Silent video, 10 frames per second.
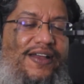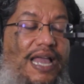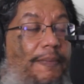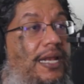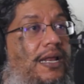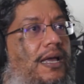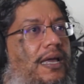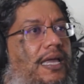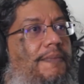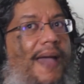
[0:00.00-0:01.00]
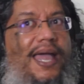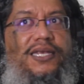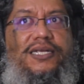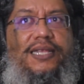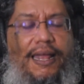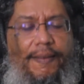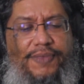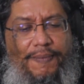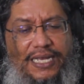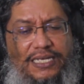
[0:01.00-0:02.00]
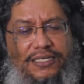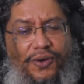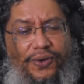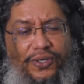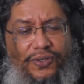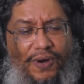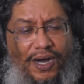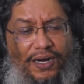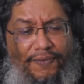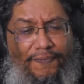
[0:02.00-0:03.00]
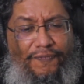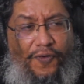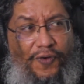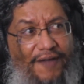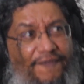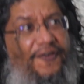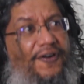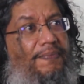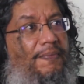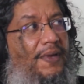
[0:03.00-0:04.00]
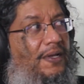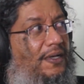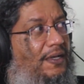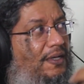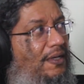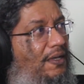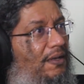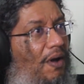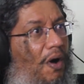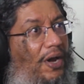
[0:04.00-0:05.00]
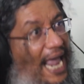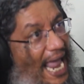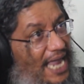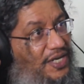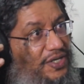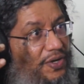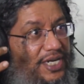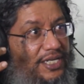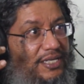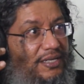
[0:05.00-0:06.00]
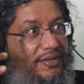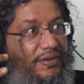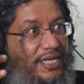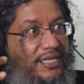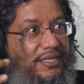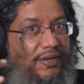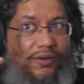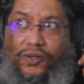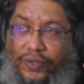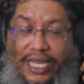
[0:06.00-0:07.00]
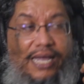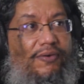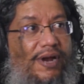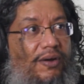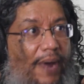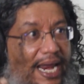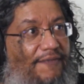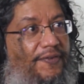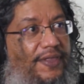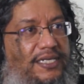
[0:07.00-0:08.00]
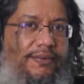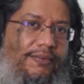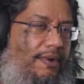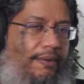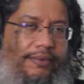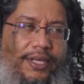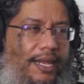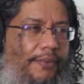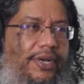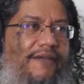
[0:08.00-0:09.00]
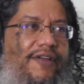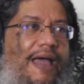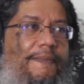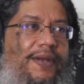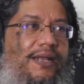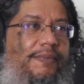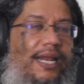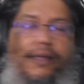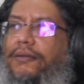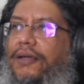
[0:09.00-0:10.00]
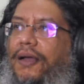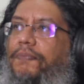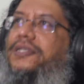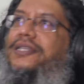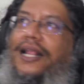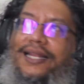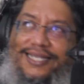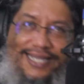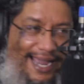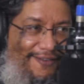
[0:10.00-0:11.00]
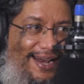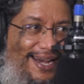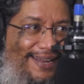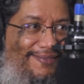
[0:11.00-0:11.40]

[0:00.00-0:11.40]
I mean, imagine that means you are forever on edge. You just looking around, waiting for these things. That would never happen. He'll be like, hey, "Apa this guy running?"